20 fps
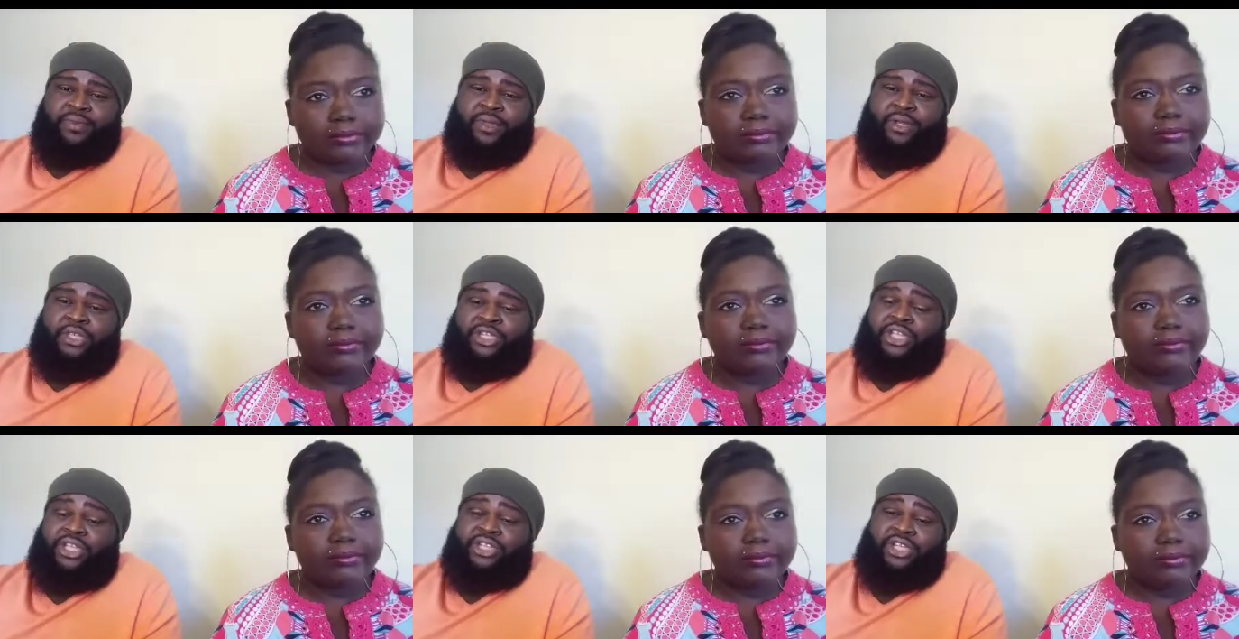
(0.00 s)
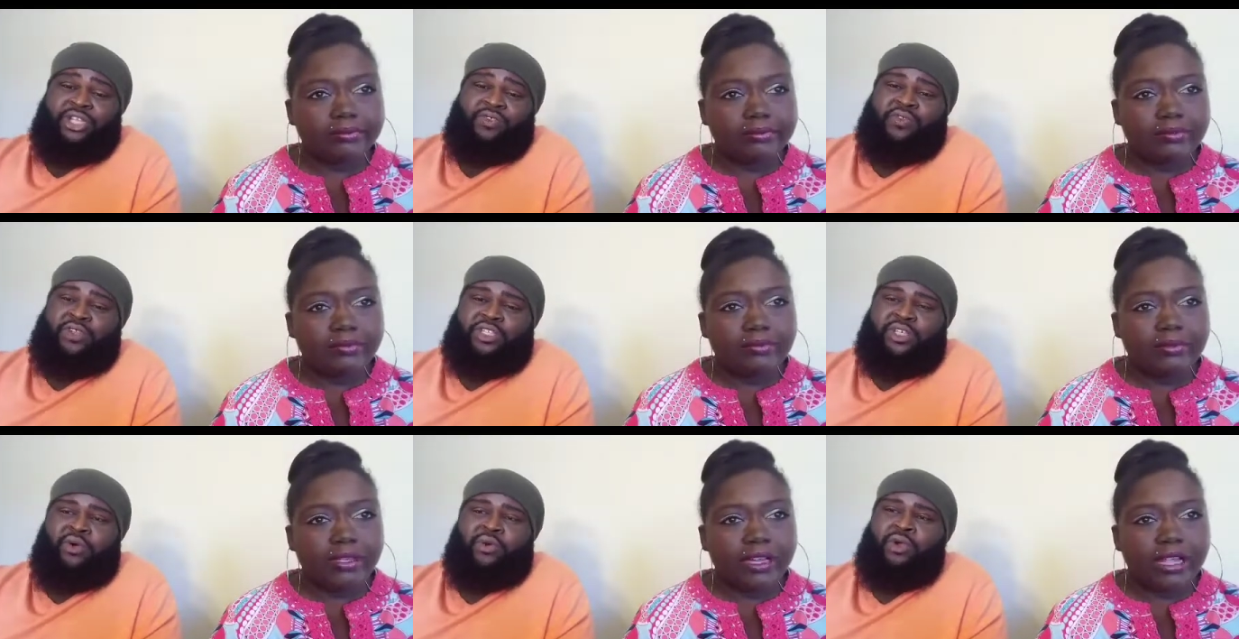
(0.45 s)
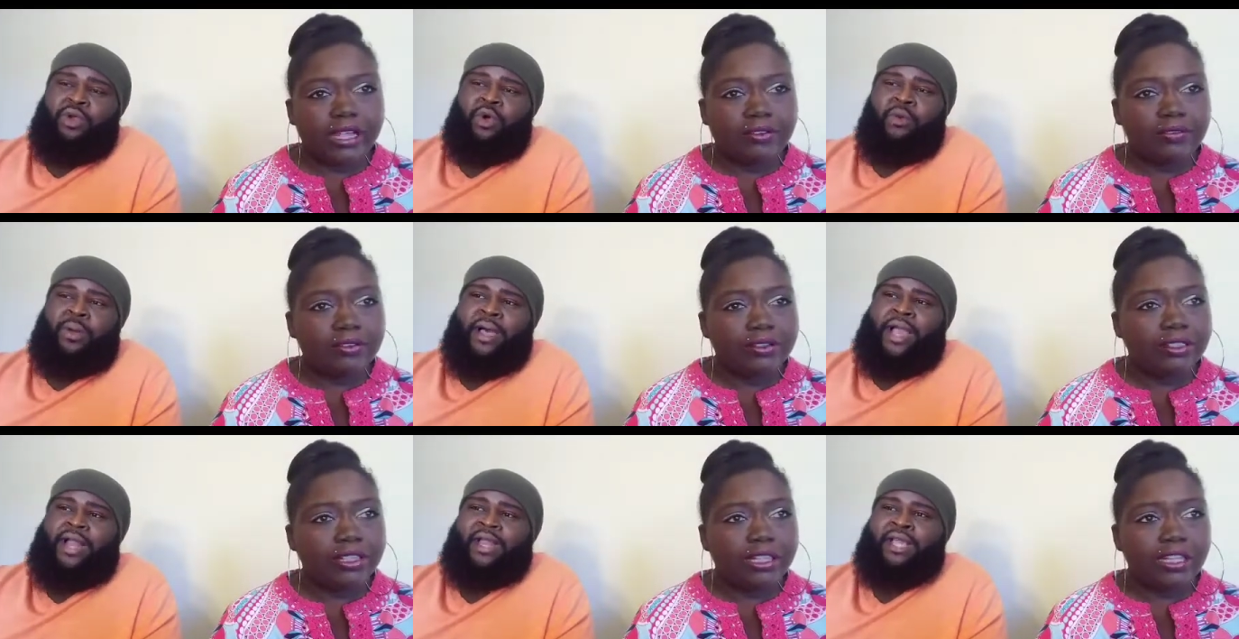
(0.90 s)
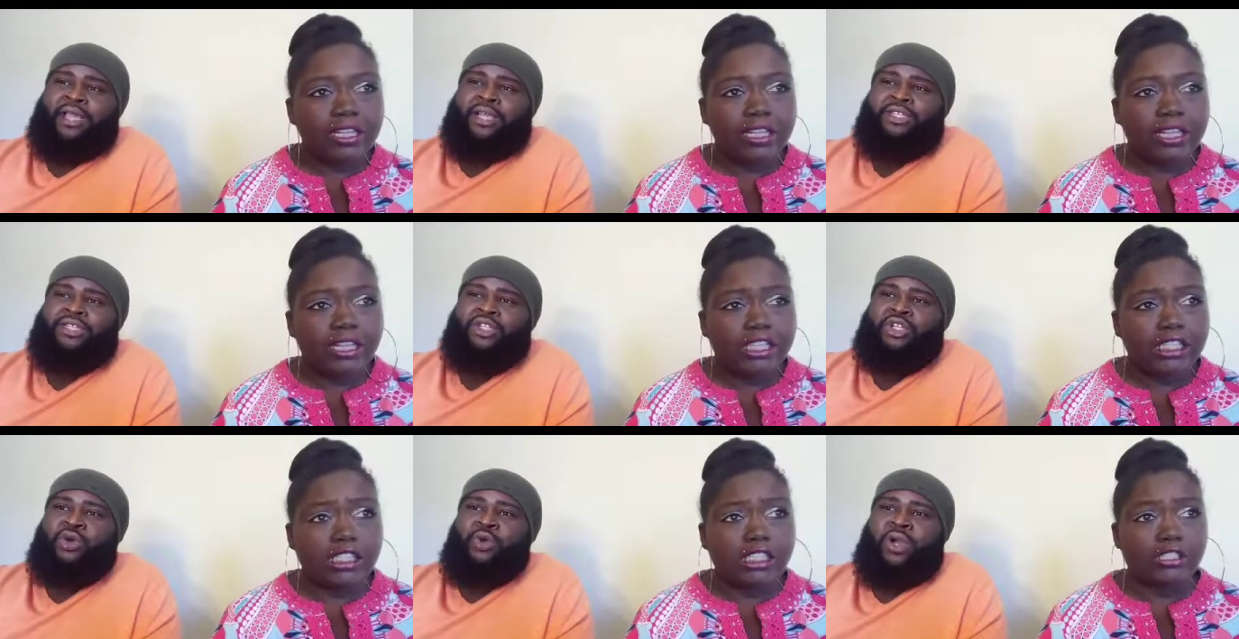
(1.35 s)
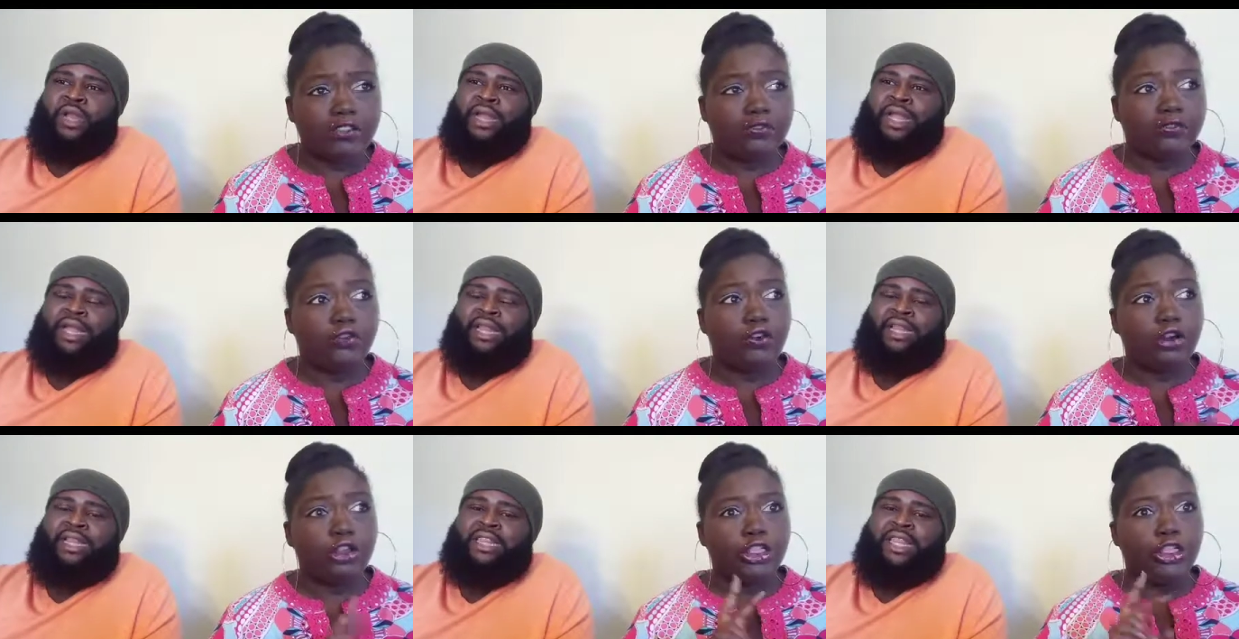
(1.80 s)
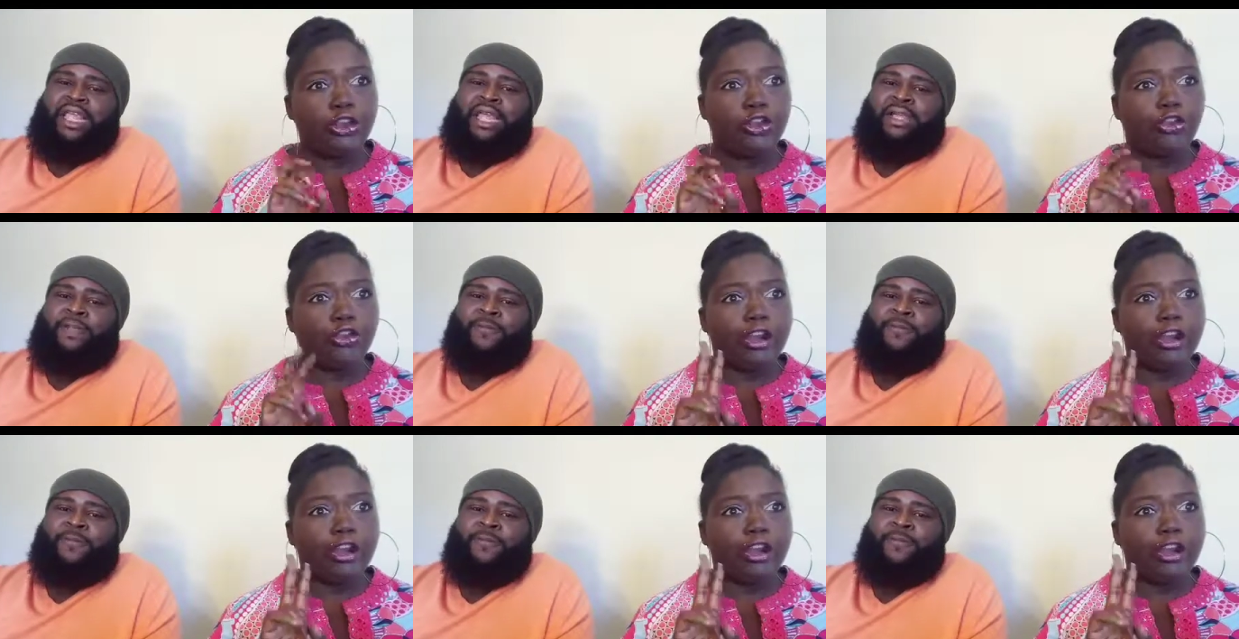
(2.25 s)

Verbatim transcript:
Speaker 1: just just for sure. That's nobody is, is doing for anything.